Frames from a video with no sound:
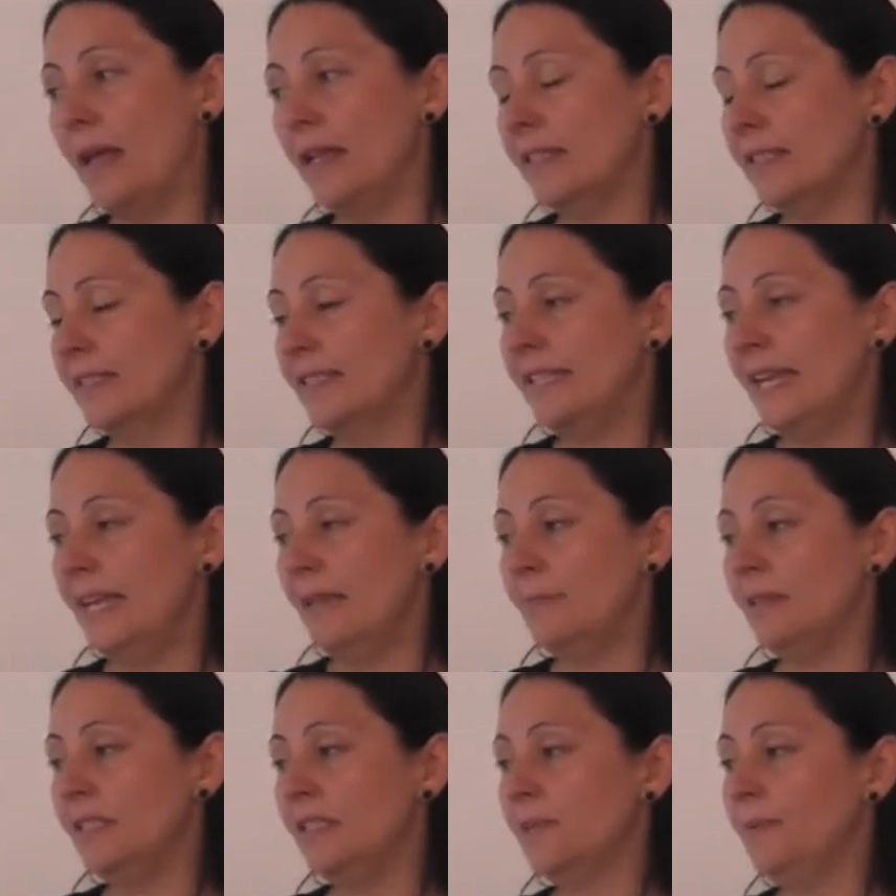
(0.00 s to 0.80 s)
The
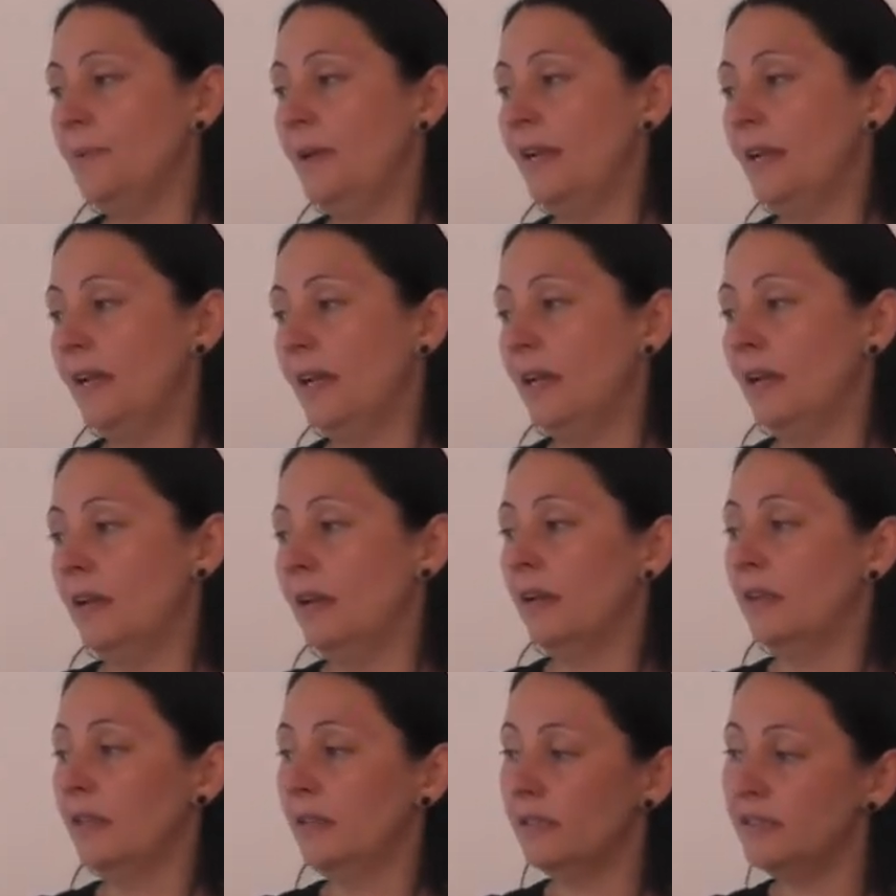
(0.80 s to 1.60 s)
statements
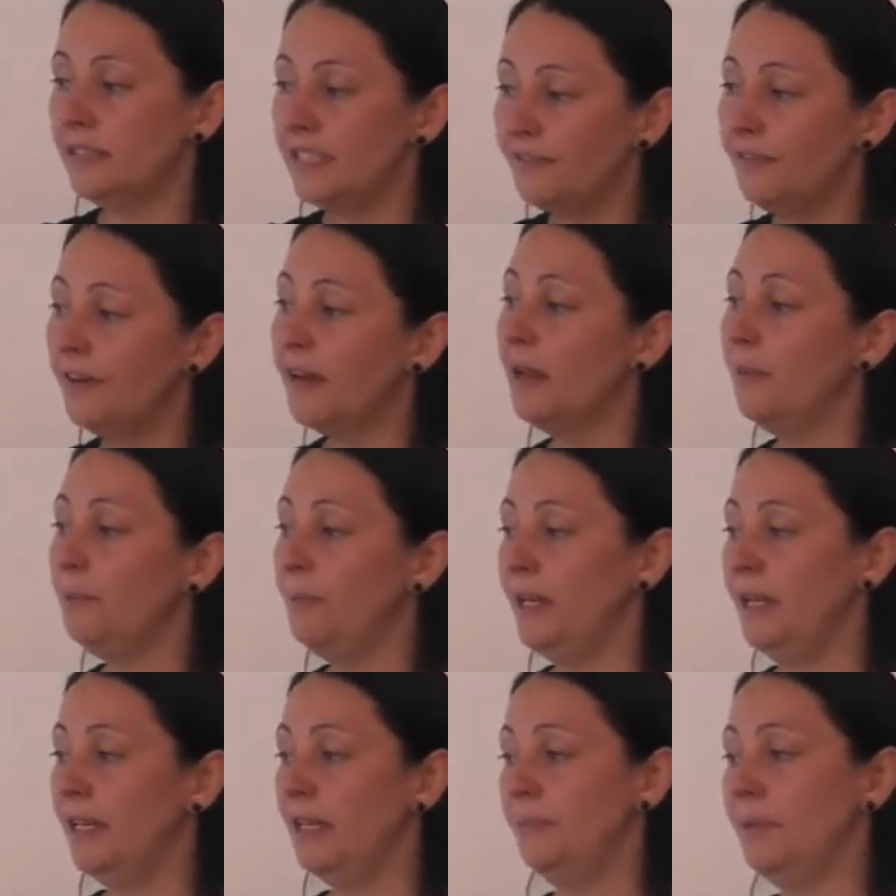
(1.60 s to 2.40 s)
differed a
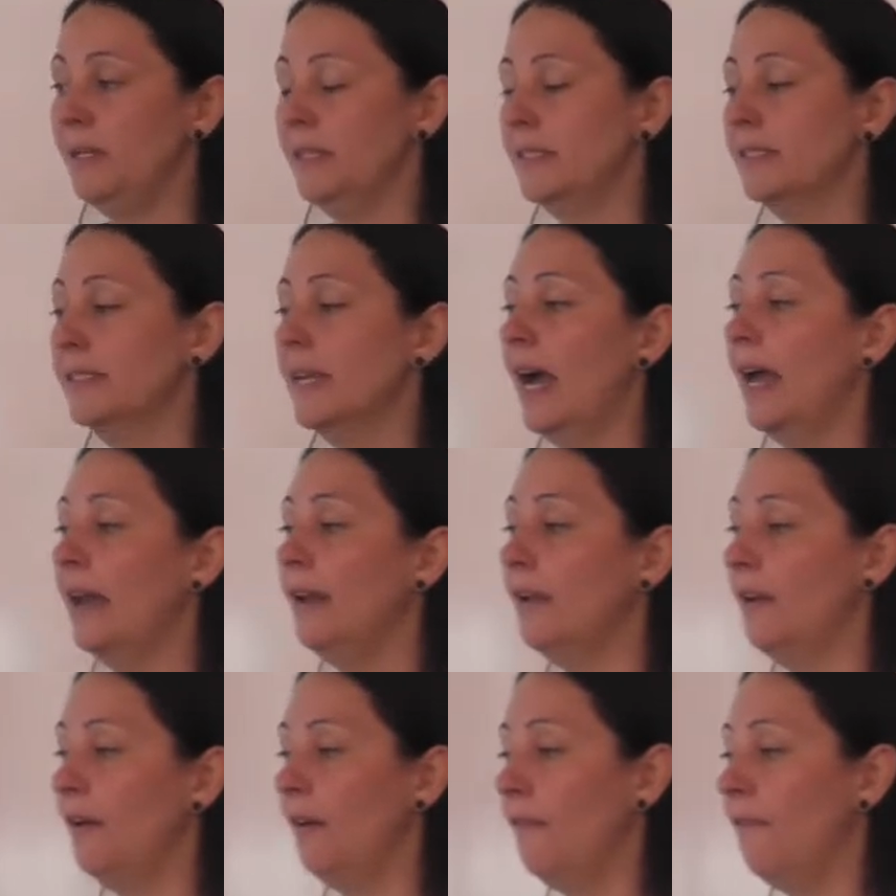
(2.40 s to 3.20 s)
bit, but it's
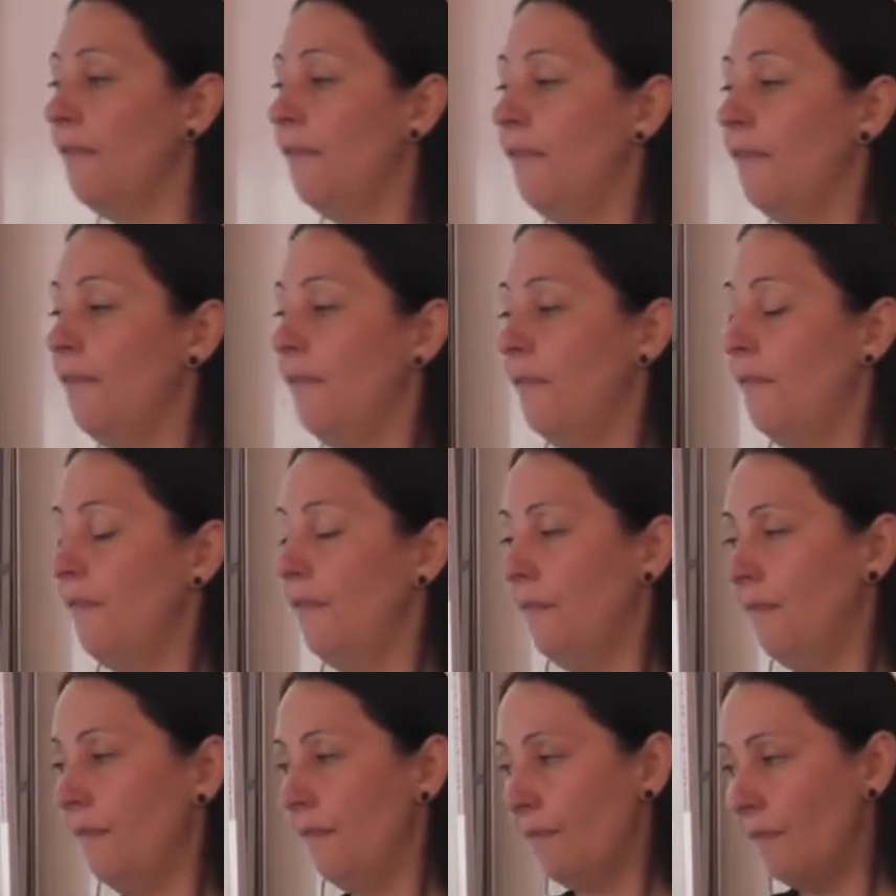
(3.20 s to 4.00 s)
kind of,
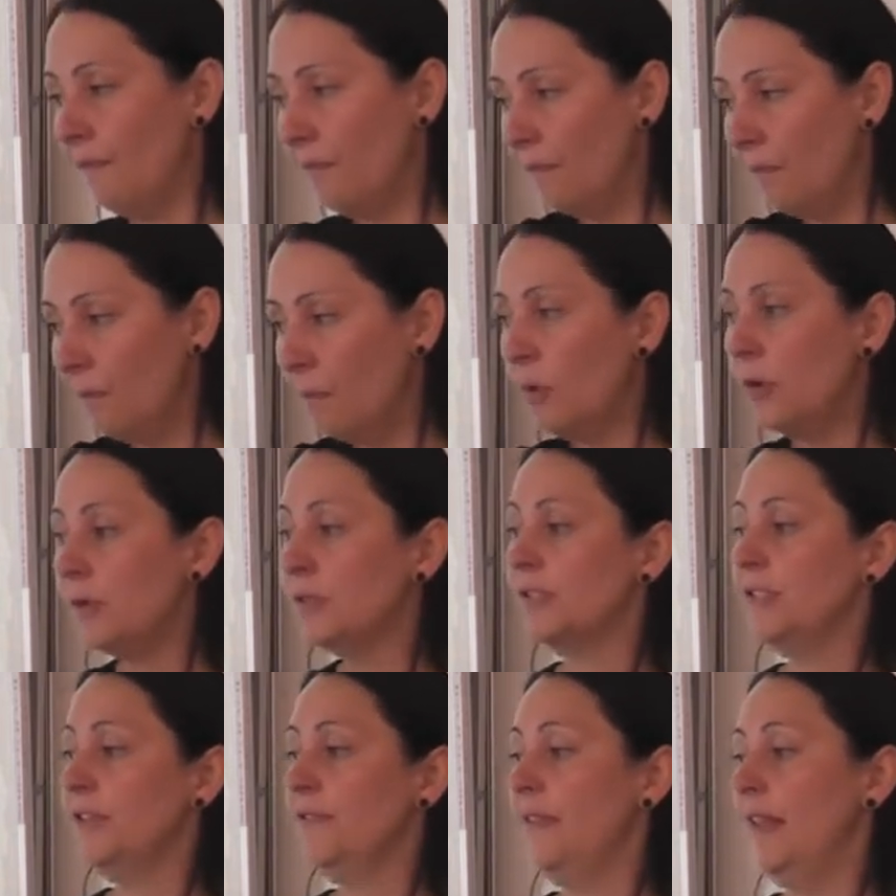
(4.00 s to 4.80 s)

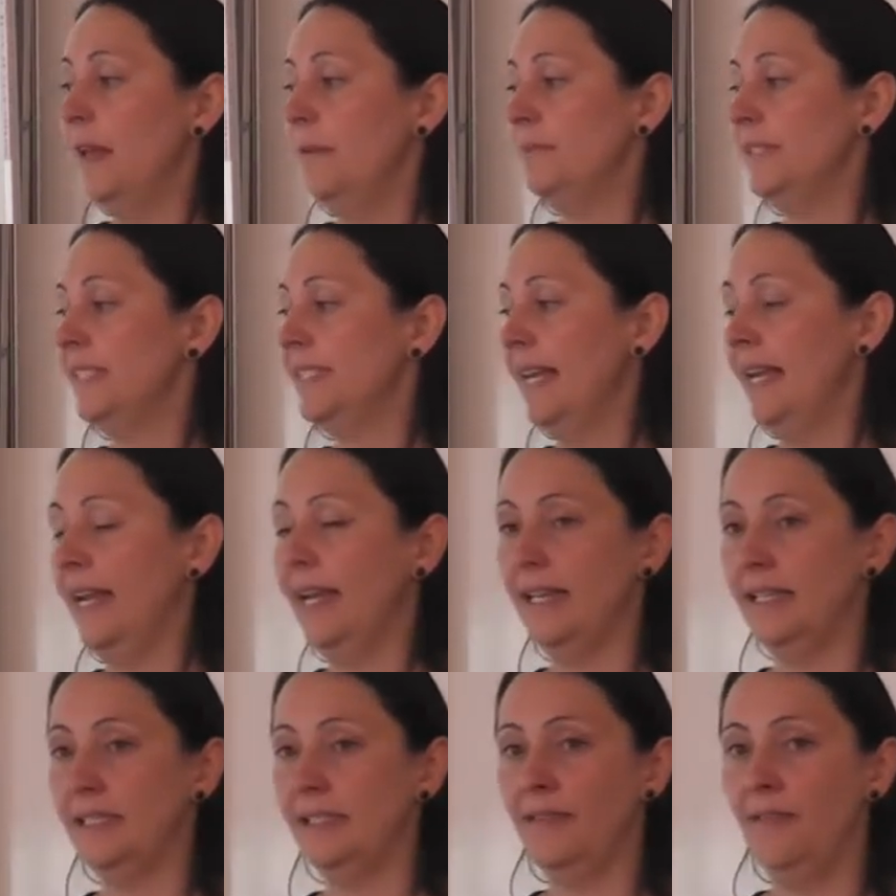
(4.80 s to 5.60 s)
most of them
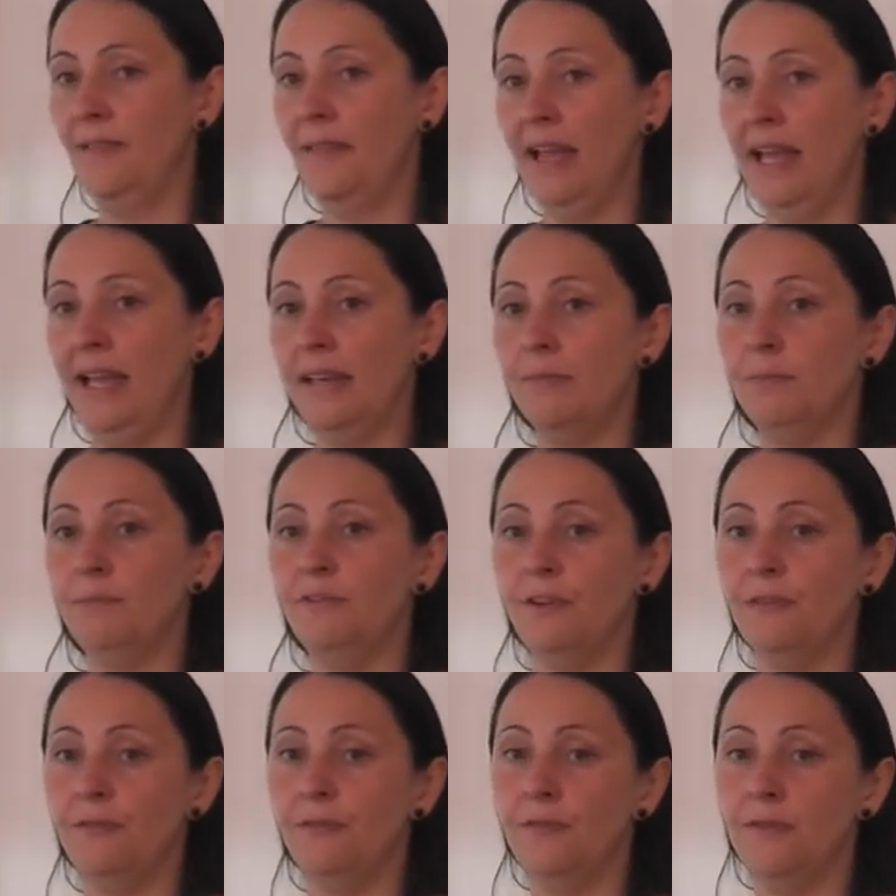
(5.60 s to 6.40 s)
said that
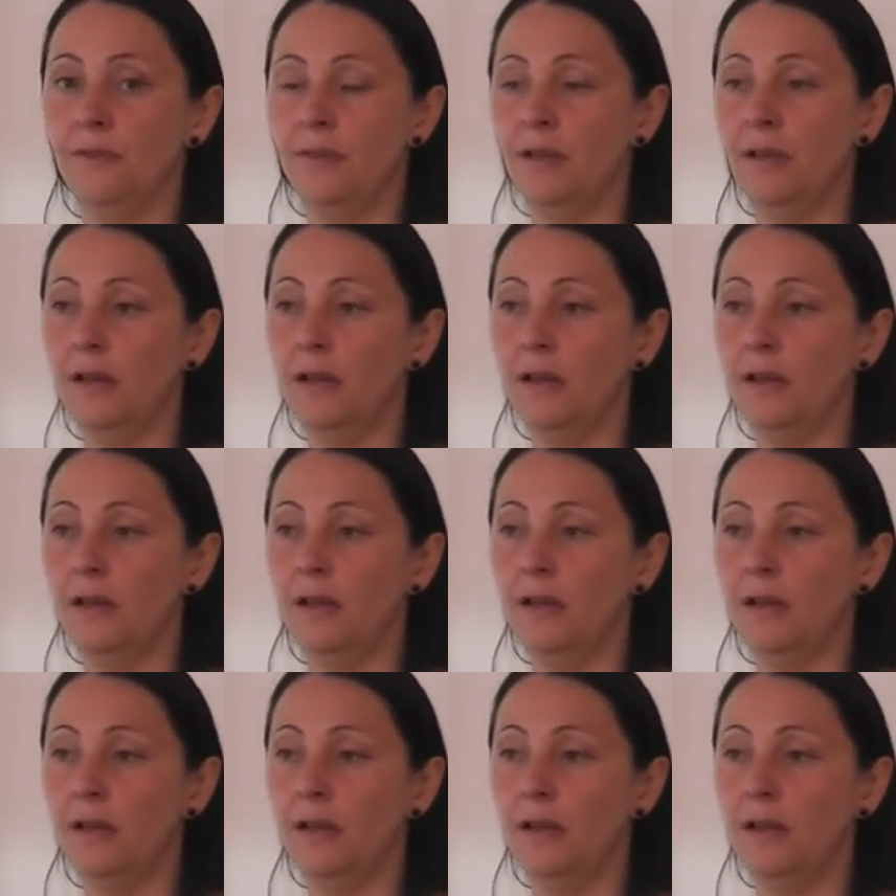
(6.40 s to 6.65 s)
with